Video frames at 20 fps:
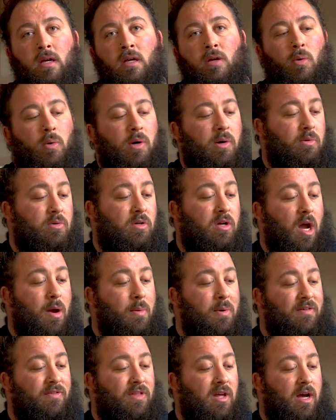you will go
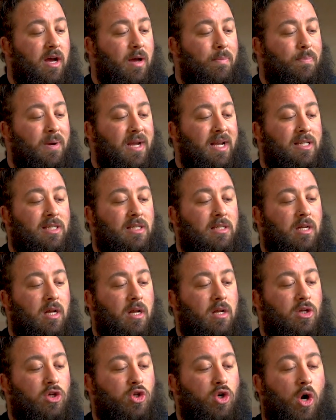with the Beast
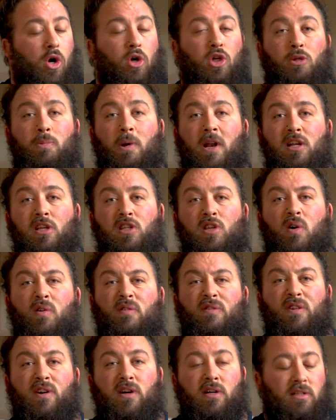strong smelling
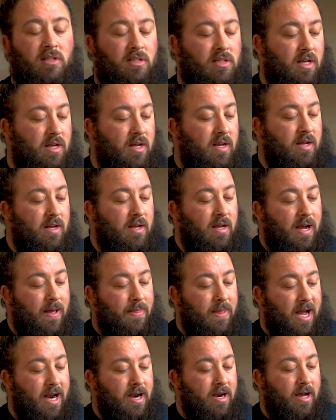salt first, and
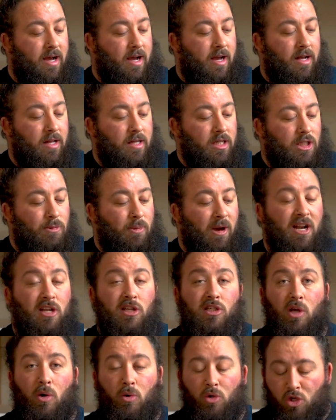then uh, smelling
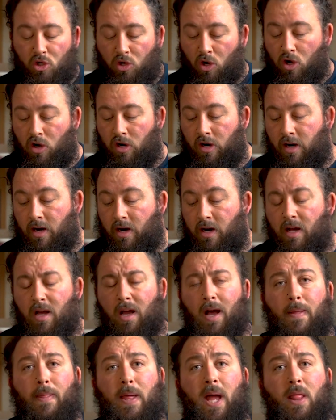salt stronger,
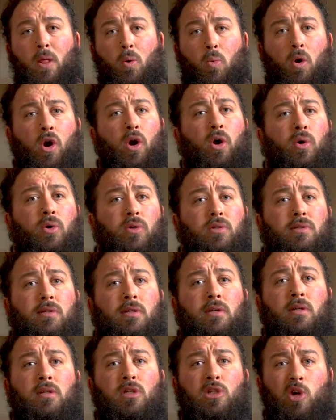and then the world's
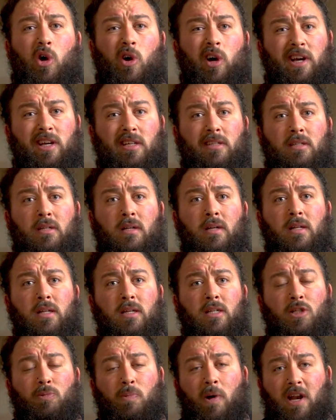strongest
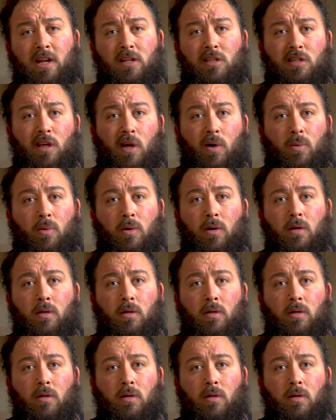smelling salt.